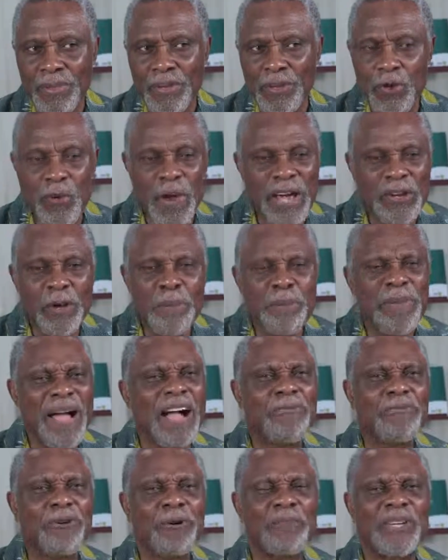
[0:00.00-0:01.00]
You are not
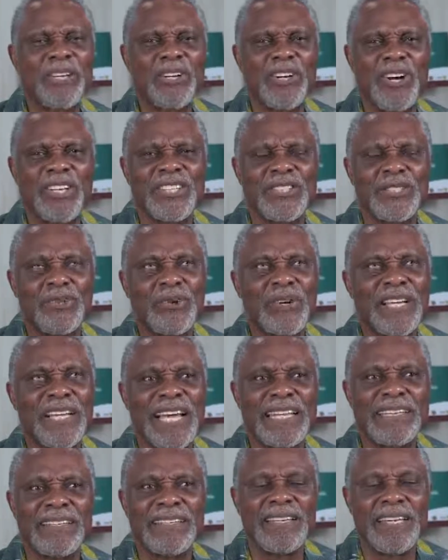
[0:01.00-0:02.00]
powerful because you
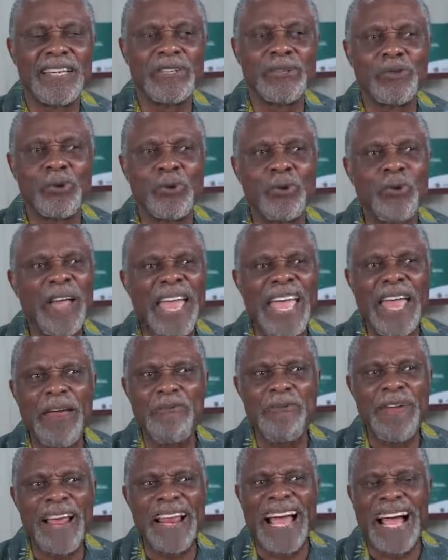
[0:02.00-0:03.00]
can do
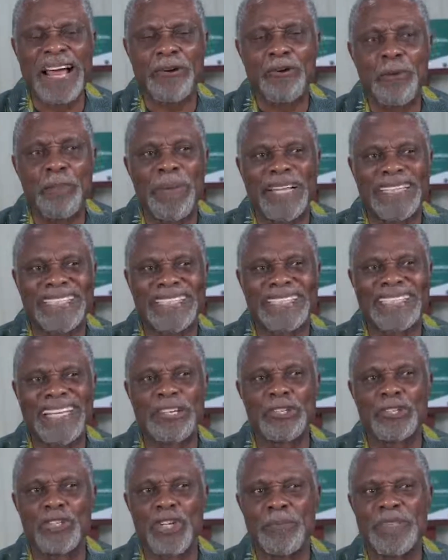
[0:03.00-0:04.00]
aerial acrobatics
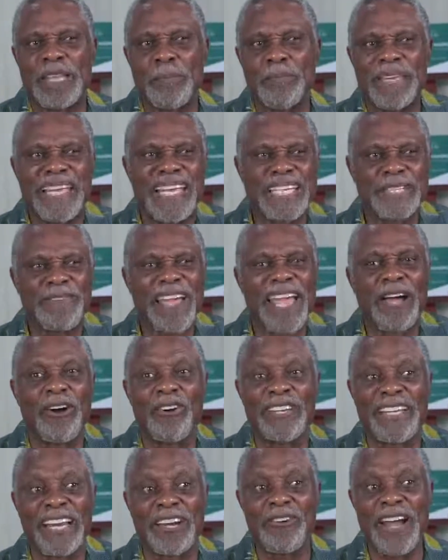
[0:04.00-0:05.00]
and drop the biggest fire
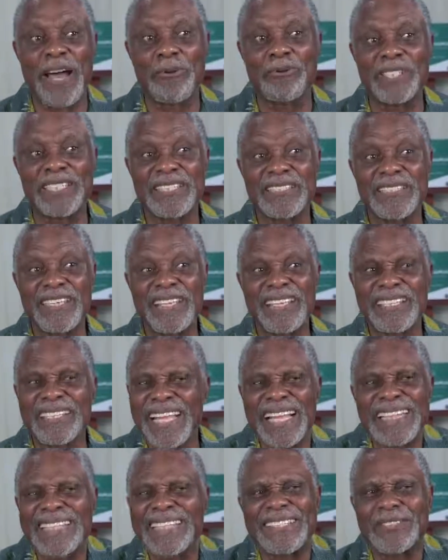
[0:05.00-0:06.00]
on the ground.
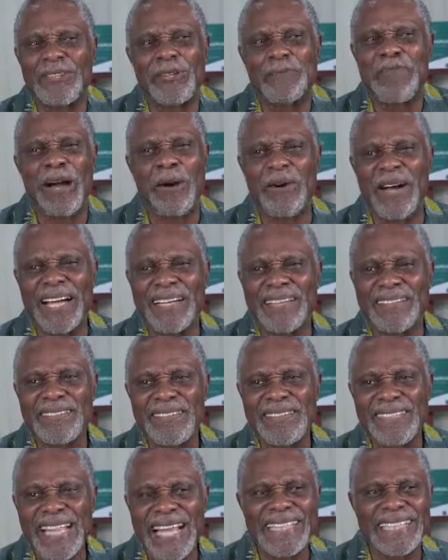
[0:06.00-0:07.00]
That is not power.
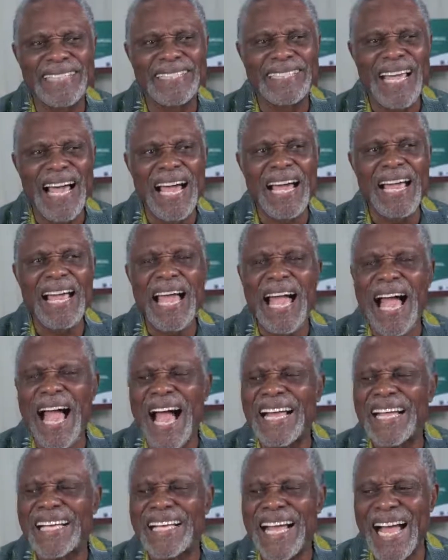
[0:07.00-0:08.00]
That is
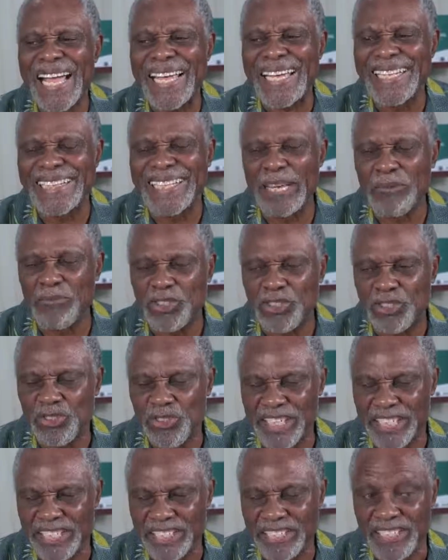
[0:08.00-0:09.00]
anger in
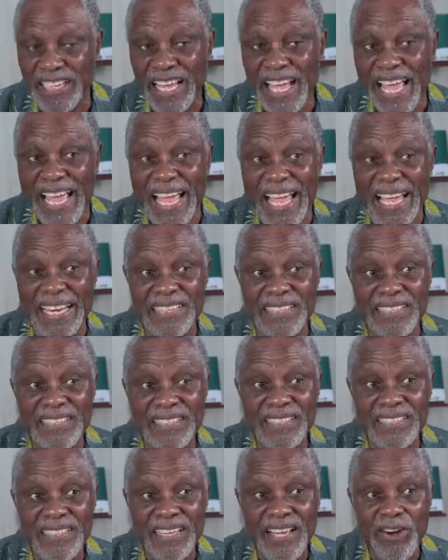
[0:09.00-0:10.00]
demonstration. And
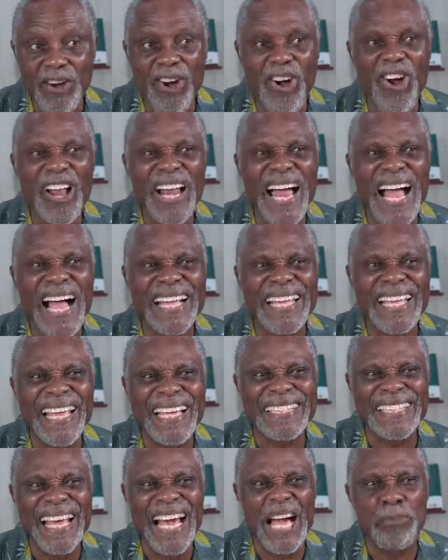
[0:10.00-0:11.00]
all
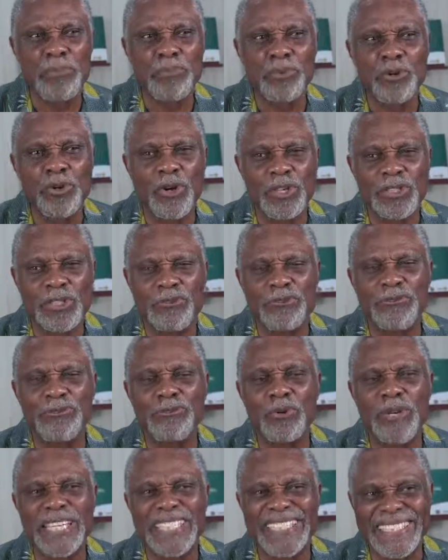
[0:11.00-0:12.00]
angers are products of
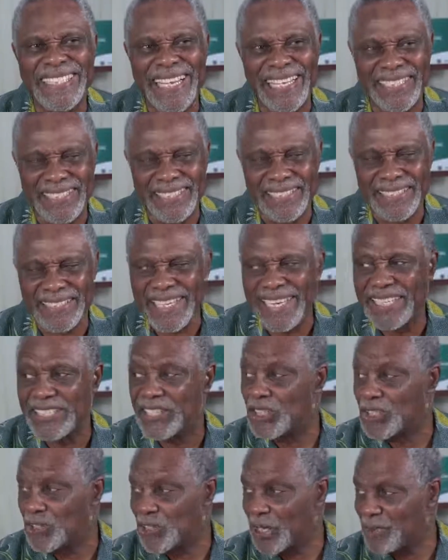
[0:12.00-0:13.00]
foolishness,
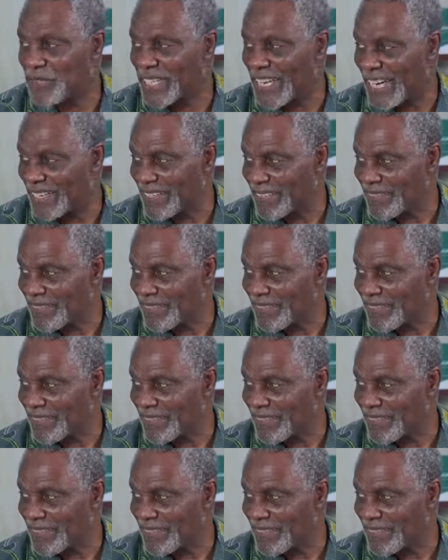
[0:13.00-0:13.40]
says Scripture.